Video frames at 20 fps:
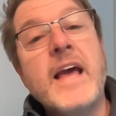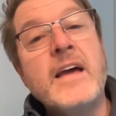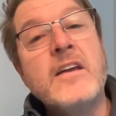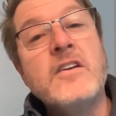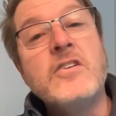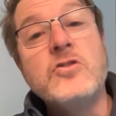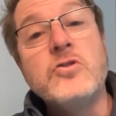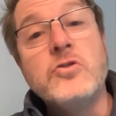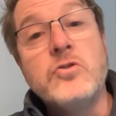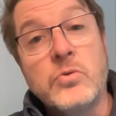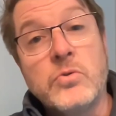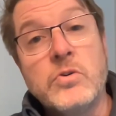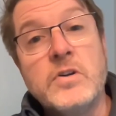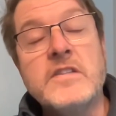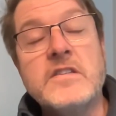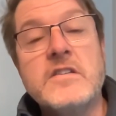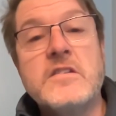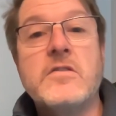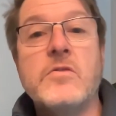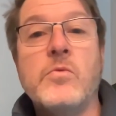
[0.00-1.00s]
and
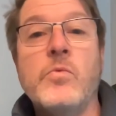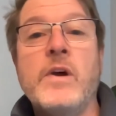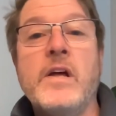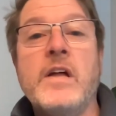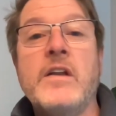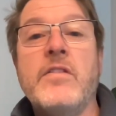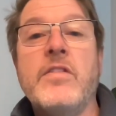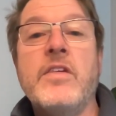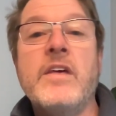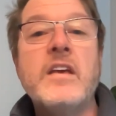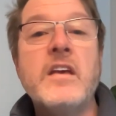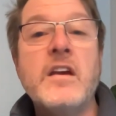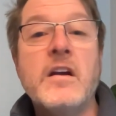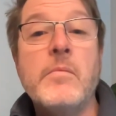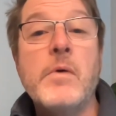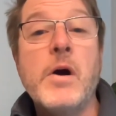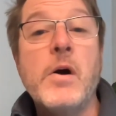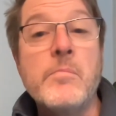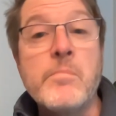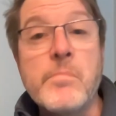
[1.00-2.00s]
endurance when thinking
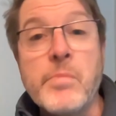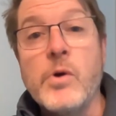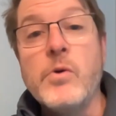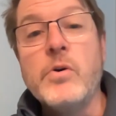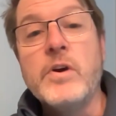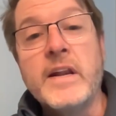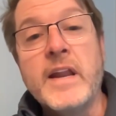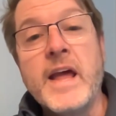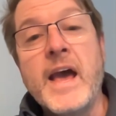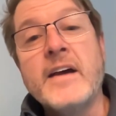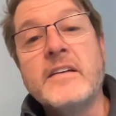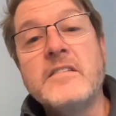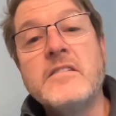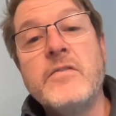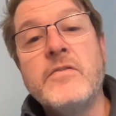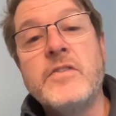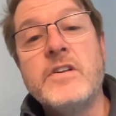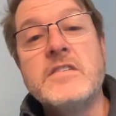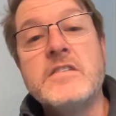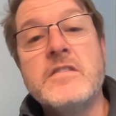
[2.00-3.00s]
about broken
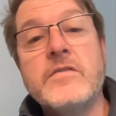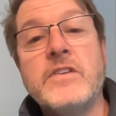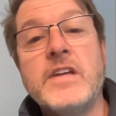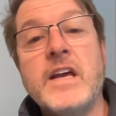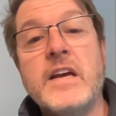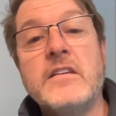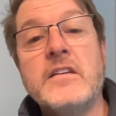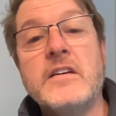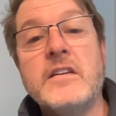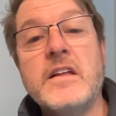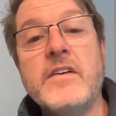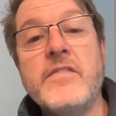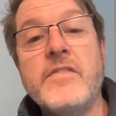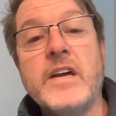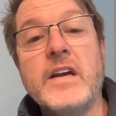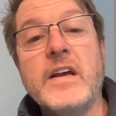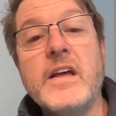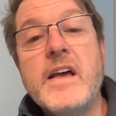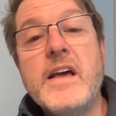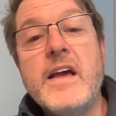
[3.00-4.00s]
activities of daily
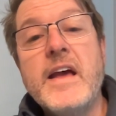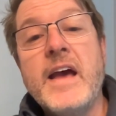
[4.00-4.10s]
living.